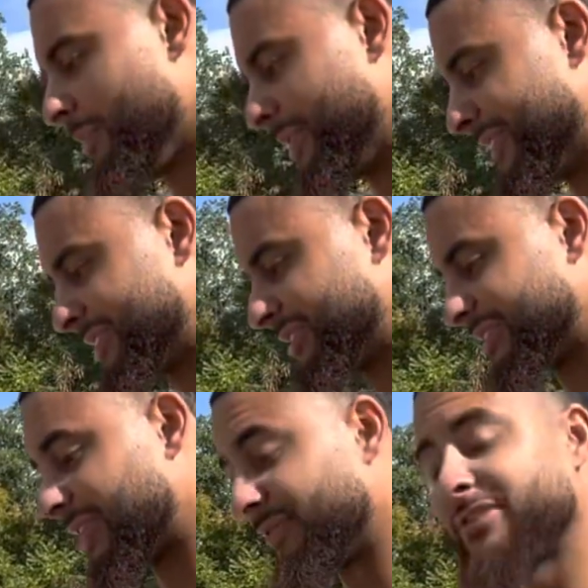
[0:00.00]
but this is
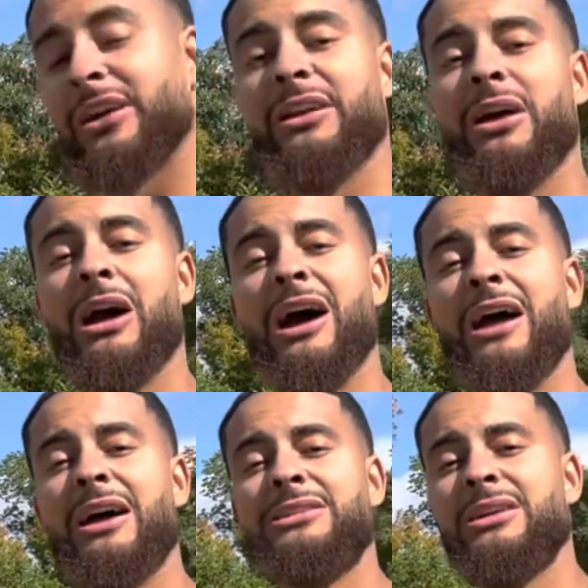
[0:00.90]
just everything that I
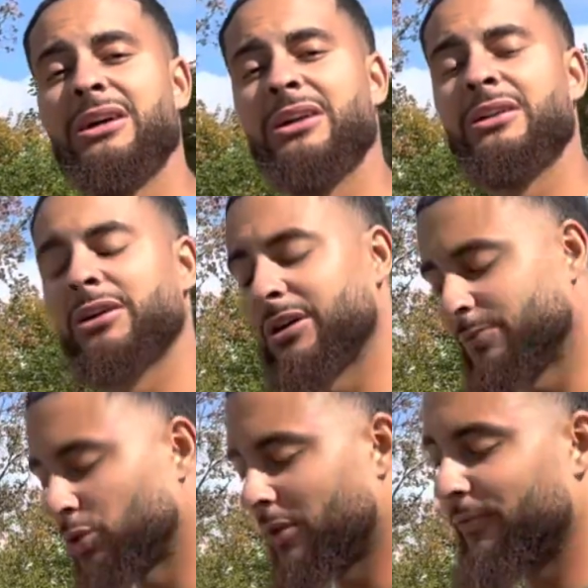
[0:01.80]
had done
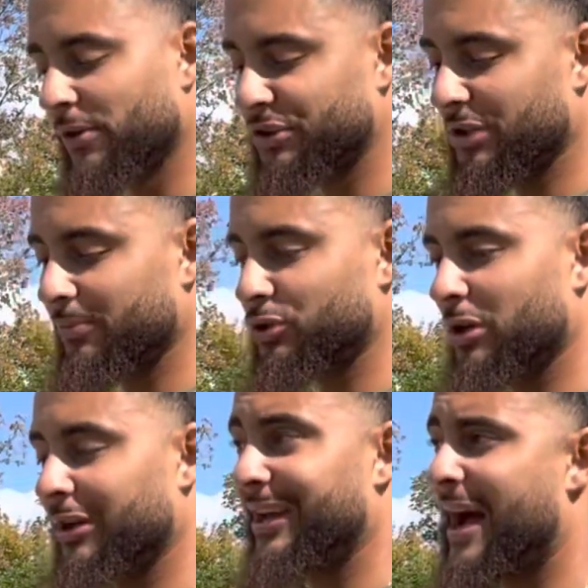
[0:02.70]
to our first dump
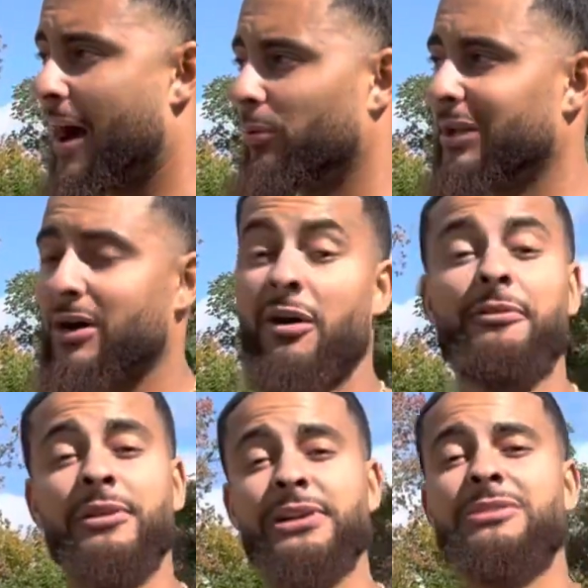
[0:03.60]
truck and how I would like our
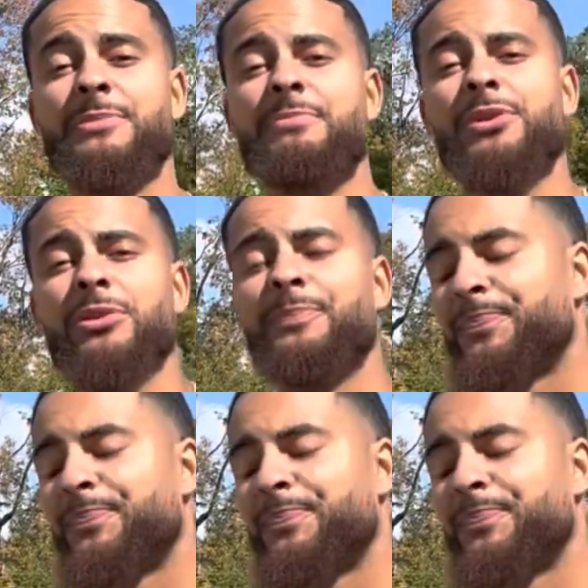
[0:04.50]
fleet to be built.